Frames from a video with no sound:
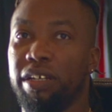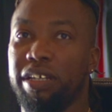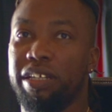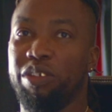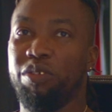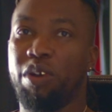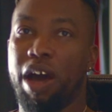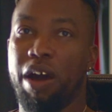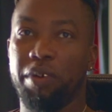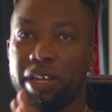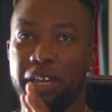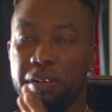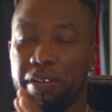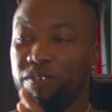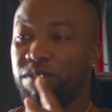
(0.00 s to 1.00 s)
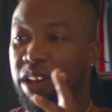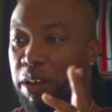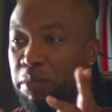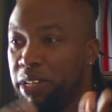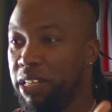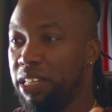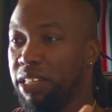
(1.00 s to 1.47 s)
you know, I would keep the
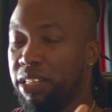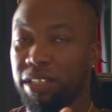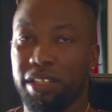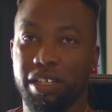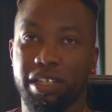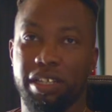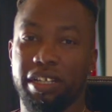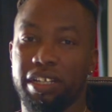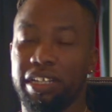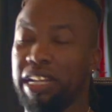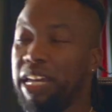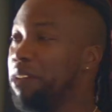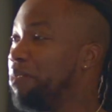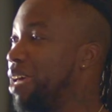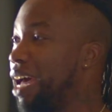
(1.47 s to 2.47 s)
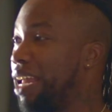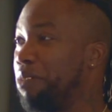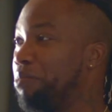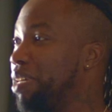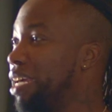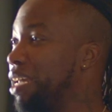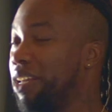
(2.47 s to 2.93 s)
family. They would have to be
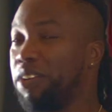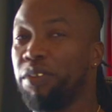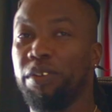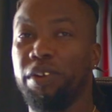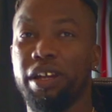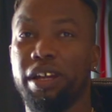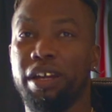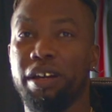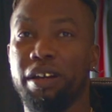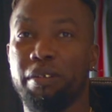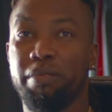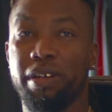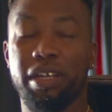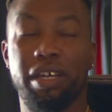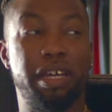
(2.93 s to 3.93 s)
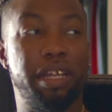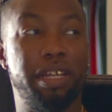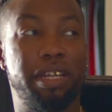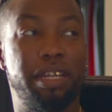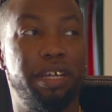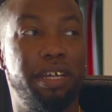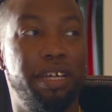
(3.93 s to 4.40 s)
at the crib mm-hmm.
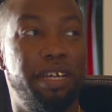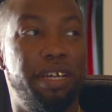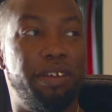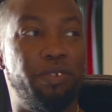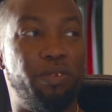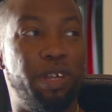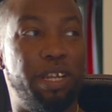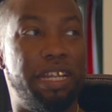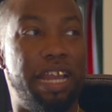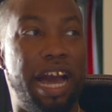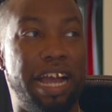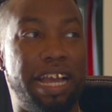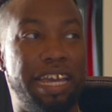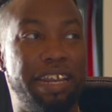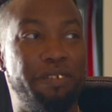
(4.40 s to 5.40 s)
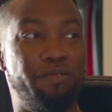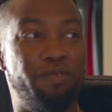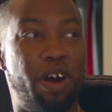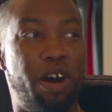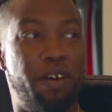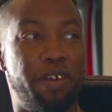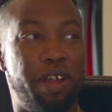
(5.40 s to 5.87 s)
and really not getting
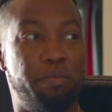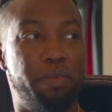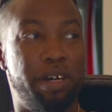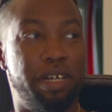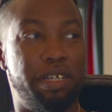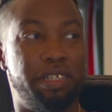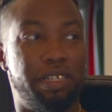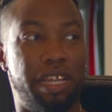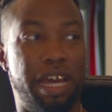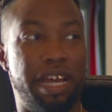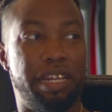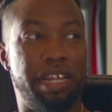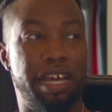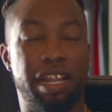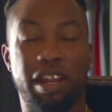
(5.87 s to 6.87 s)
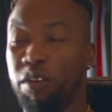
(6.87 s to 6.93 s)
involved that much right. like that on the